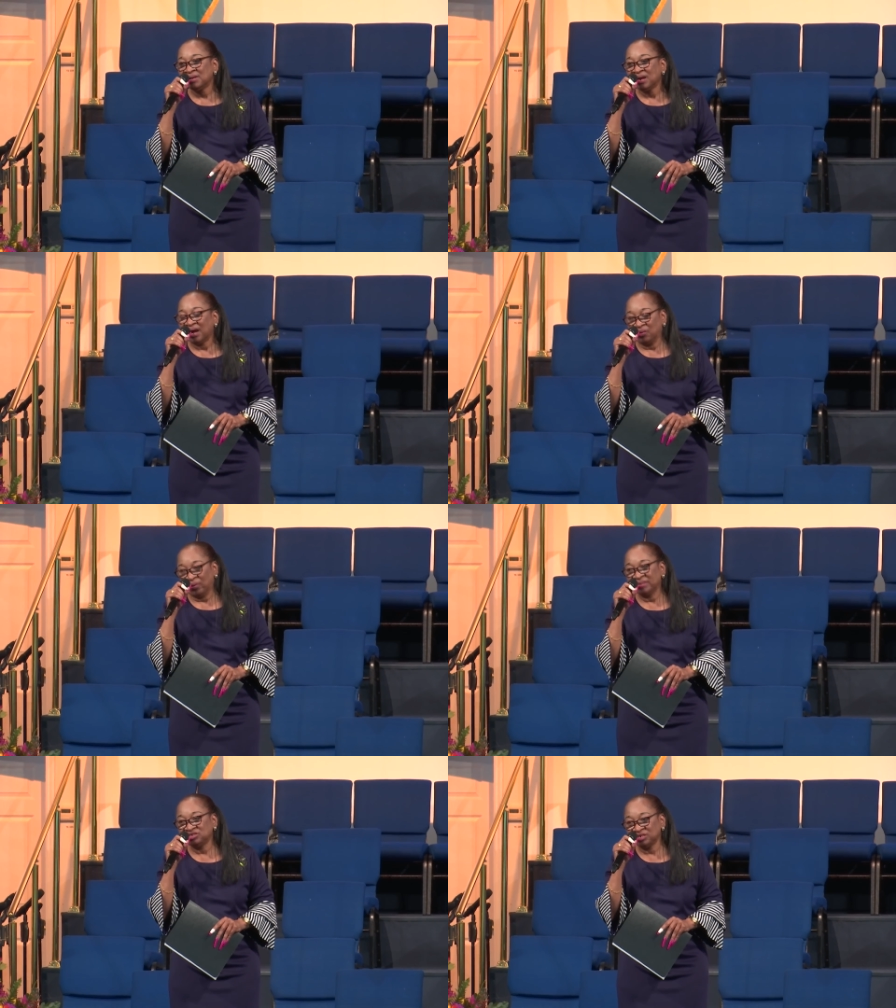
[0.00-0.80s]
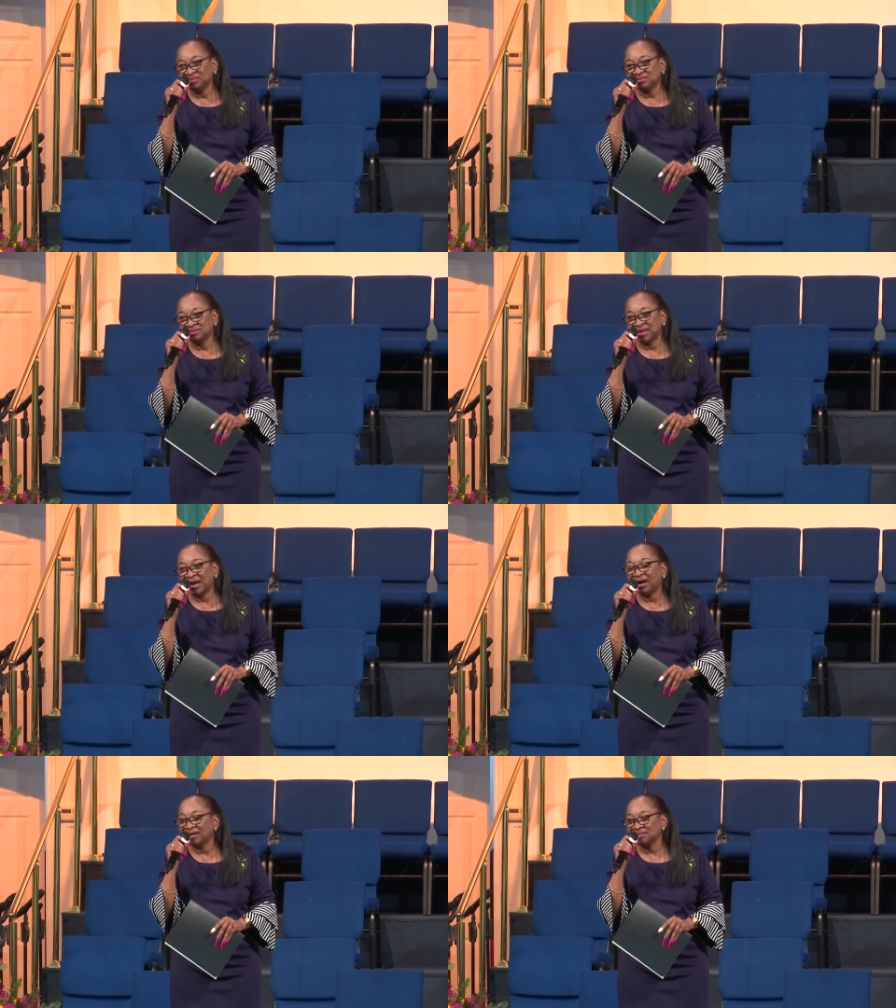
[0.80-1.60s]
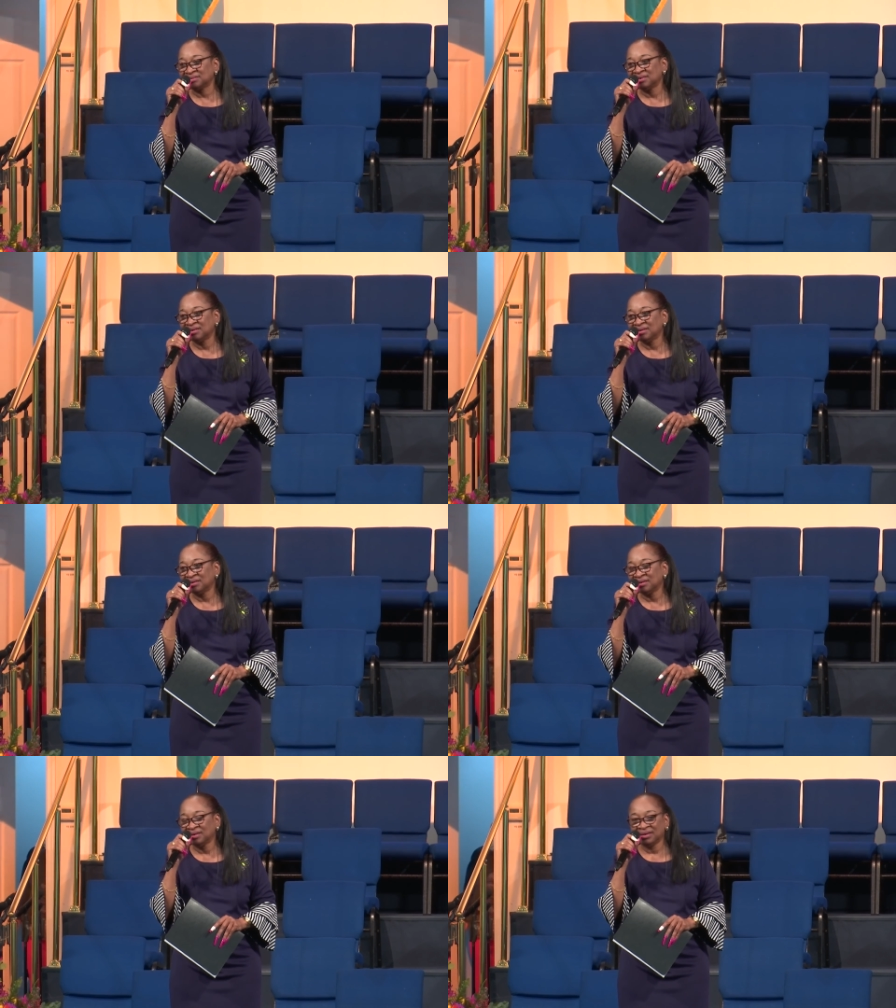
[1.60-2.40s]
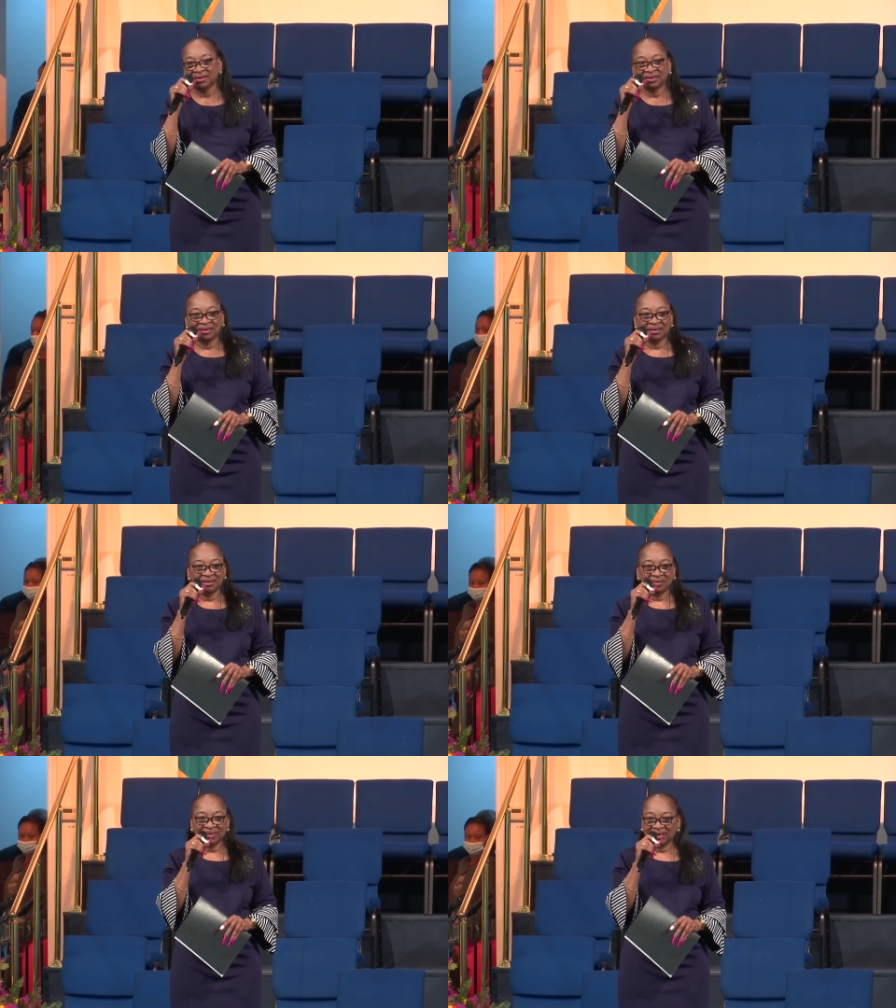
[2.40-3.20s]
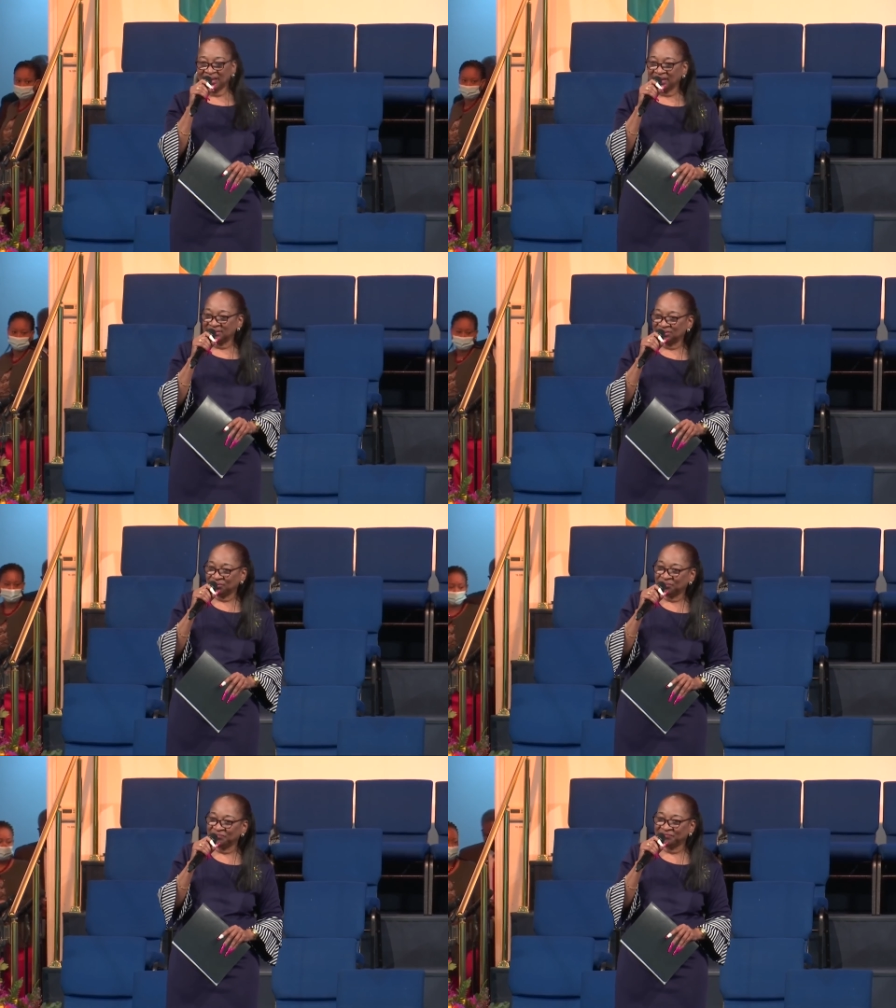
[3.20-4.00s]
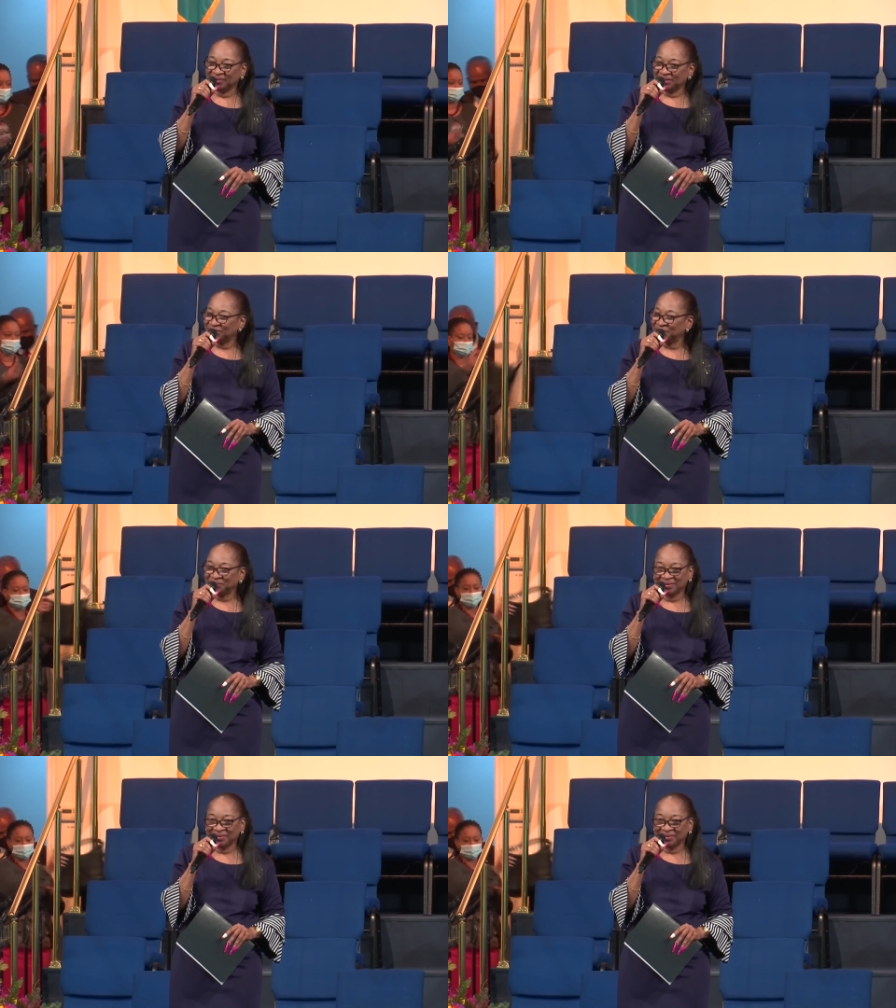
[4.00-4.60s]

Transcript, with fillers: And when Jesus asked, What can I do for you?